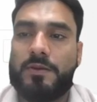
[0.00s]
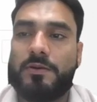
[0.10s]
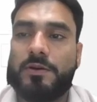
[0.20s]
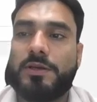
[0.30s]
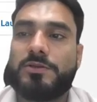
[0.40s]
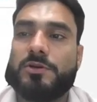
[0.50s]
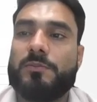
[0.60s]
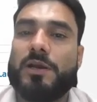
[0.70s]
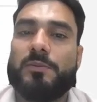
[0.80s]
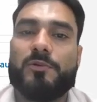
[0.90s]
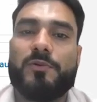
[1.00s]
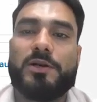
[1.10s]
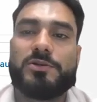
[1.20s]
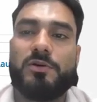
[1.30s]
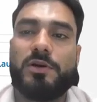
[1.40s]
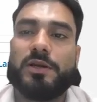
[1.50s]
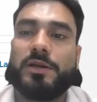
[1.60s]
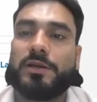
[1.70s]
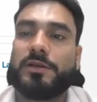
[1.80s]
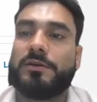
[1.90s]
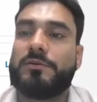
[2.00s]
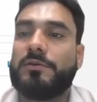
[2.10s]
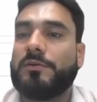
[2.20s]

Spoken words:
Okay, so in my profile it's already connected.